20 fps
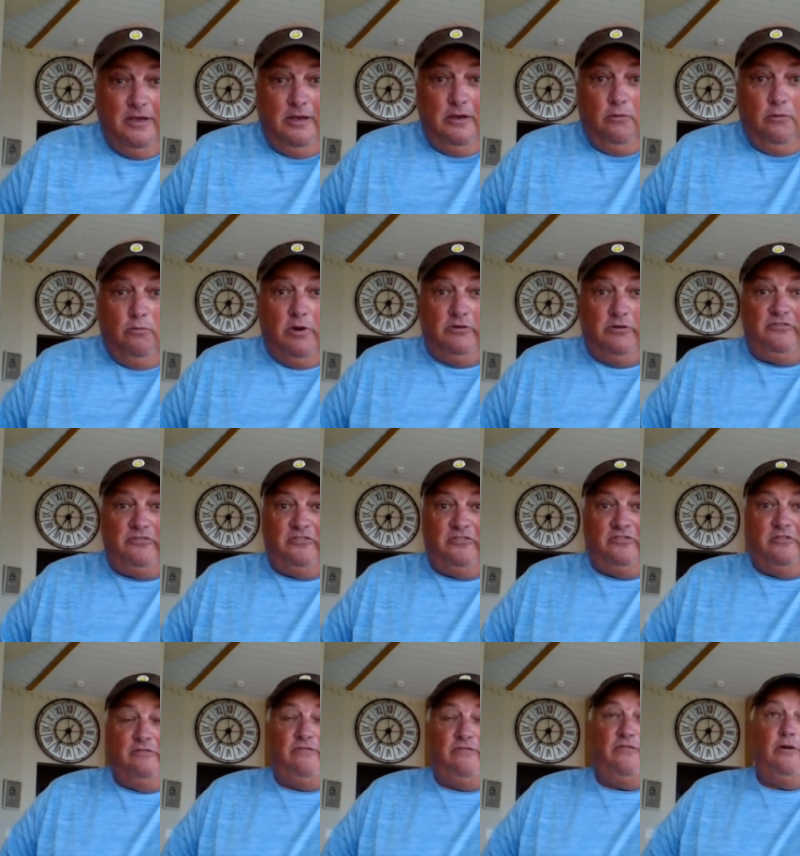
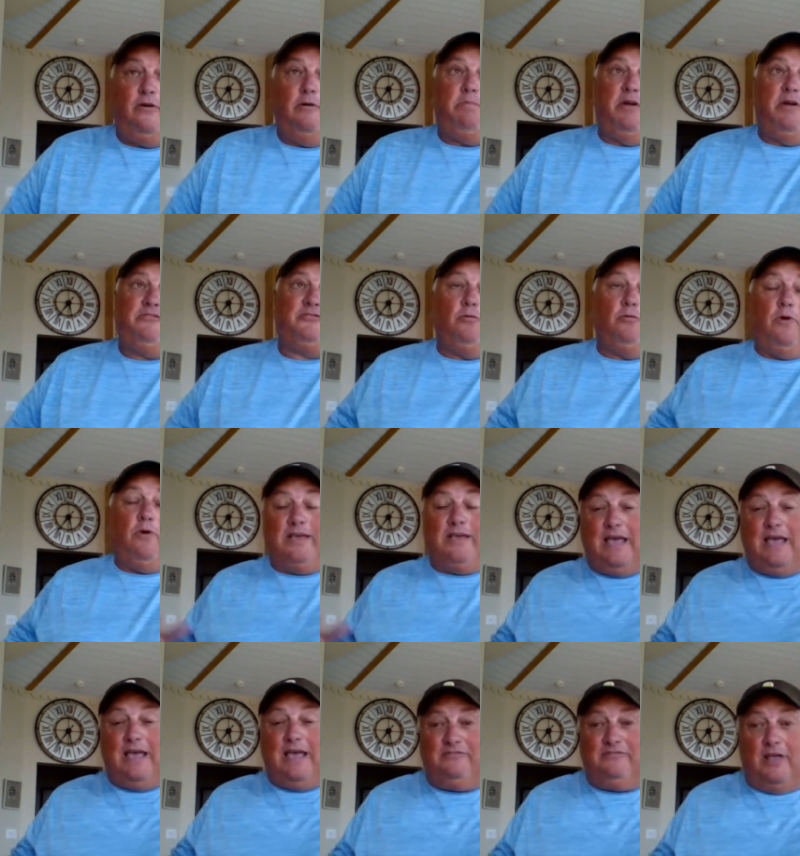which for a bunch of white
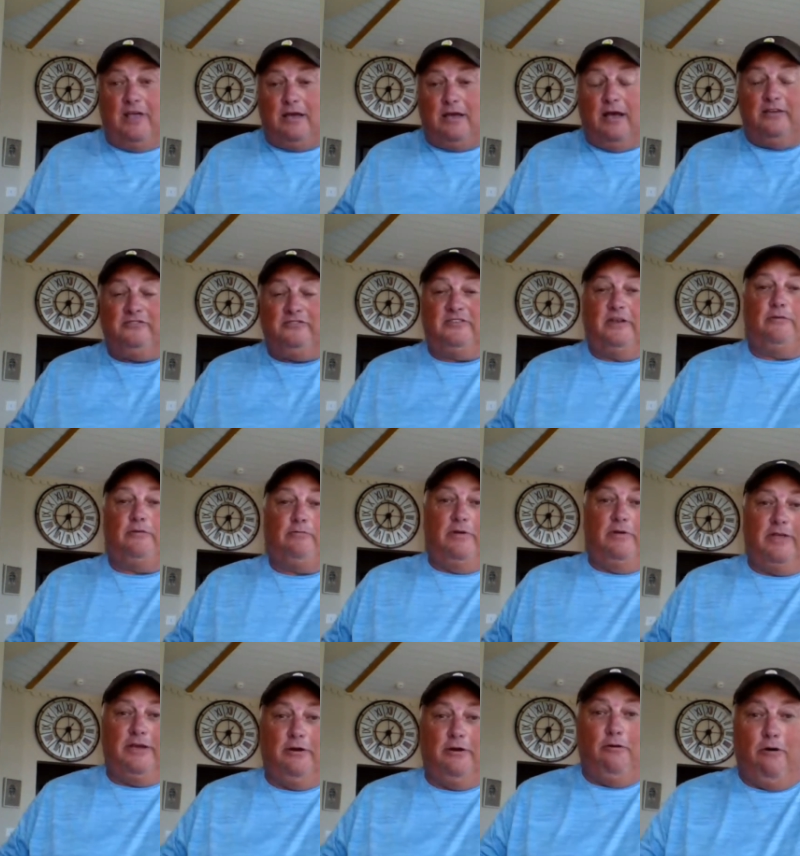guys like us didn't
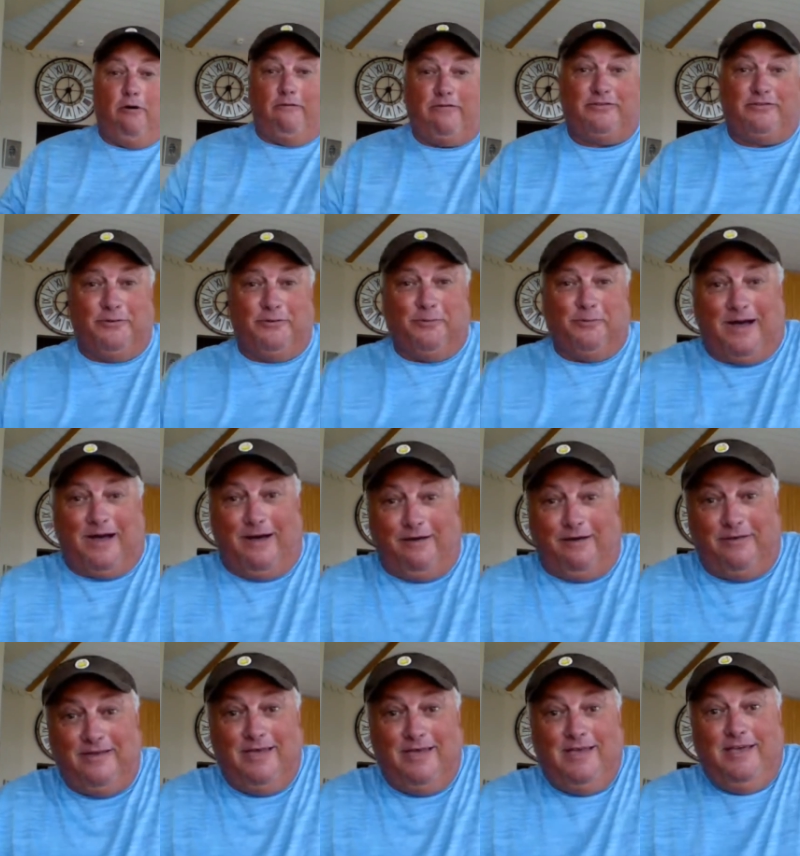really go over too
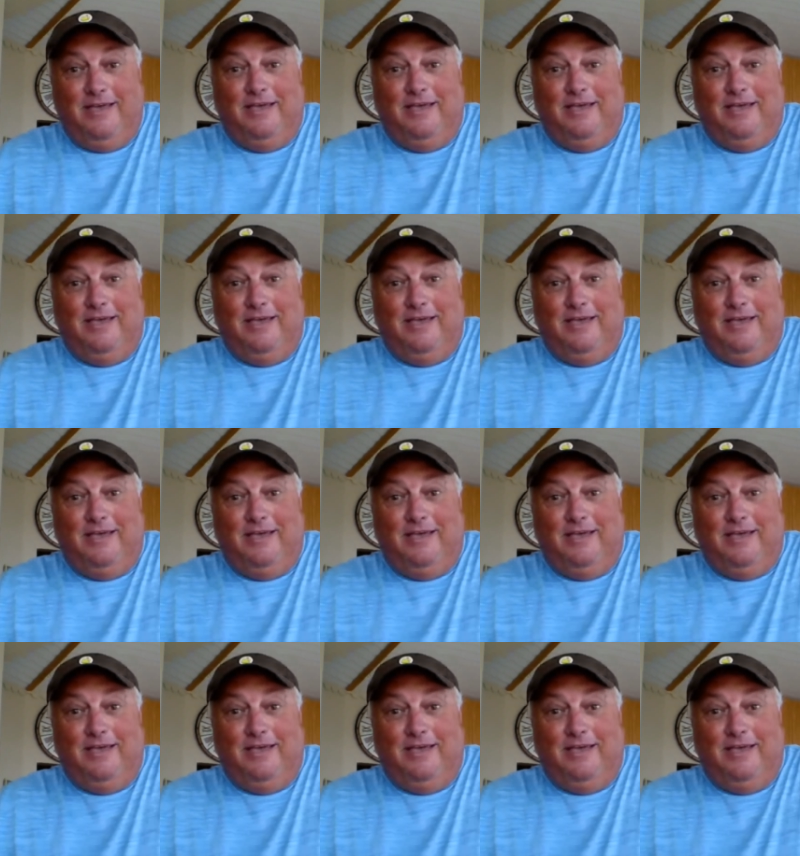well.